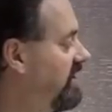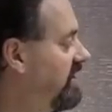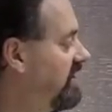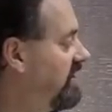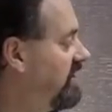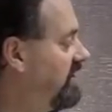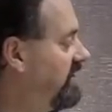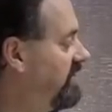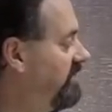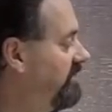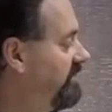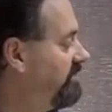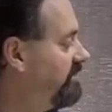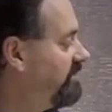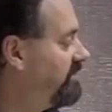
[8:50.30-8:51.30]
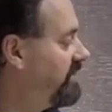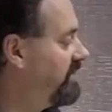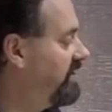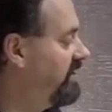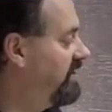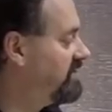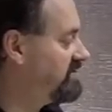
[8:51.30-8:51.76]

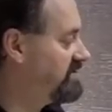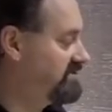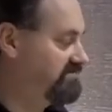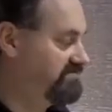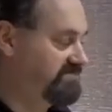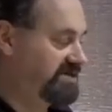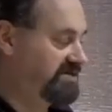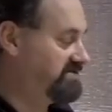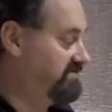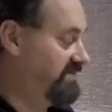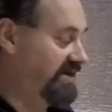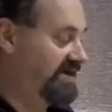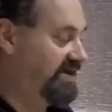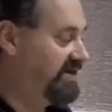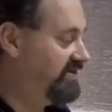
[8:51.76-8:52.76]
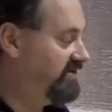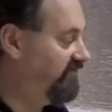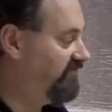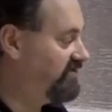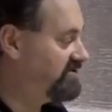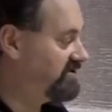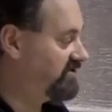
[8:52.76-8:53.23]
It doesn't make any
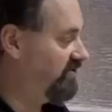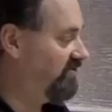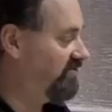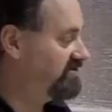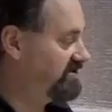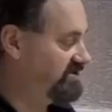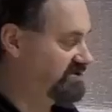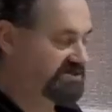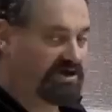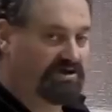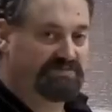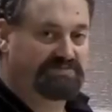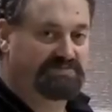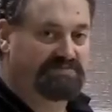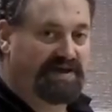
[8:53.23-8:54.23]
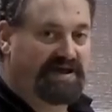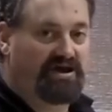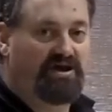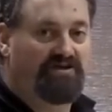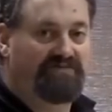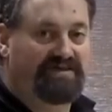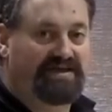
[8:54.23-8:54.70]
difference at all, so it just goes back
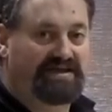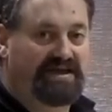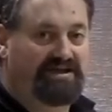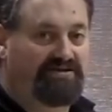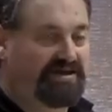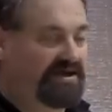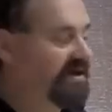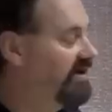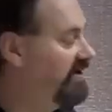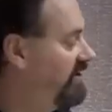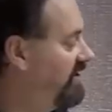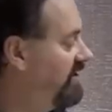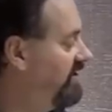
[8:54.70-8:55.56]
over that area